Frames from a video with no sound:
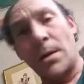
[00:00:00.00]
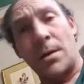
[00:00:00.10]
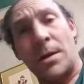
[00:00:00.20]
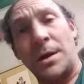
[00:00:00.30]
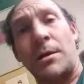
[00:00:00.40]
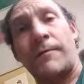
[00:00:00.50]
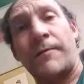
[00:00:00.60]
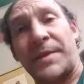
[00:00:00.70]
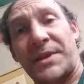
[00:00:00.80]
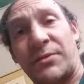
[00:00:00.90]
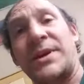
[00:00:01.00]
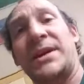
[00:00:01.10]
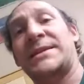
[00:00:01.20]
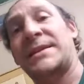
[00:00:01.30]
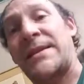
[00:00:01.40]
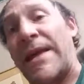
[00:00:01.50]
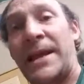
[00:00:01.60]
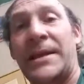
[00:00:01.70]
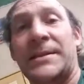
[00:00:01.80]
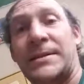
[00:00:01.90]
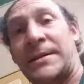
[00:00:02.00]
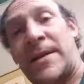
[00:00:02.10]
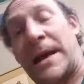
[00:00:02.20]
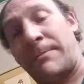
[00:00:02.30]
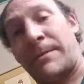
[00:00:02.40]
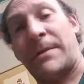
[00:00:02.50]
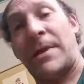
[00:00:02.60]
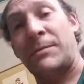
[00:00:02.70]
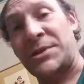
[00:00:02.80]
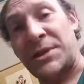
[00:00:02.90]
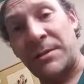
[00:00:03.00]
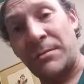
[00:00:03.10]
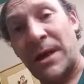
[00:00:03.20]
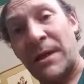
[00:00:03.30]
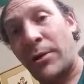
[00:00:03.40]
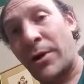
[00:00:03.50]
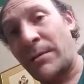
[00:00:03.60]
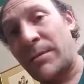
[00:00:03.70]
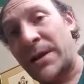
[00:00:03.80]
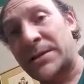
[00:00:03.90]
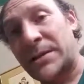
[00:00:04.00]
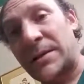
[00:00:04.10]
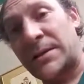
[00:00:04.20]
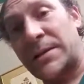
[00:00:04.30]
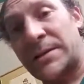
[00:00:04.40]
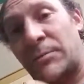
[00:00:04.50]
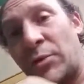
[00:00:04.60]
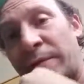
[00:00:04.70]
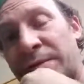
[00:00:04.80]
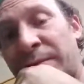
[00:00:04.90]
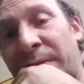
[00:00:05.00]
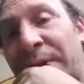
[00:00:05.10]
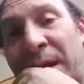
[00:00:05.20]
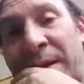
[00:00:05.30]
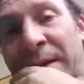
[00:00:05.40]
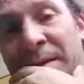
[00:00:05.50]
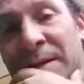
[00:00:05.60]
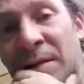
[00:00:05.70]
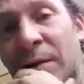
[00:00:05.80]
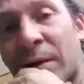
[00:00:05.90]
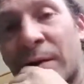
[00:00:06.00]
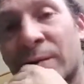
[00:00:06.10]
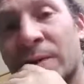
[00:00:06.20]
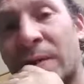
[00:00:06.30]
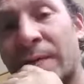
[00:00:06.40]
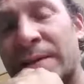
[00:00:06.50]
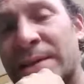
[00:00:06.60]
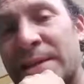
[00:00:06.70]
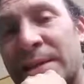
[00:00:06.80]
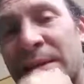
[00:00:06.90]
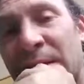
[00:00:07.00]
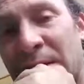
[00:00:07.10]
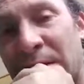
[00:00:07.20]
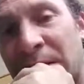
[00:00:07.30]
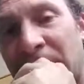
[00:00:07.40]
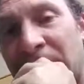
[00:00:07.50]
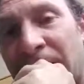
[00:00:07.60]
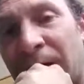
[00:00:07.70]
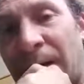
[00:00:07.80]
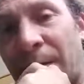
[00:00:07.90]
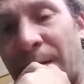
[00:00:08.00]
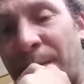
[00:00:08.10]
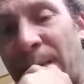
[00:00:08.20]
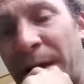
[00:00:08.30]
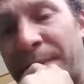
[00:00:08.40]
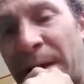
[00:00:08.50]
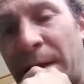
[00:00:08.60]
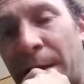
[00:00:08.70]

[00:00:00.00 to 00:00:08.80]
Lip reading: From the 20s to the 80s, that MGM library, basically, and some movies from the 90s and 00s, obviously. They bought that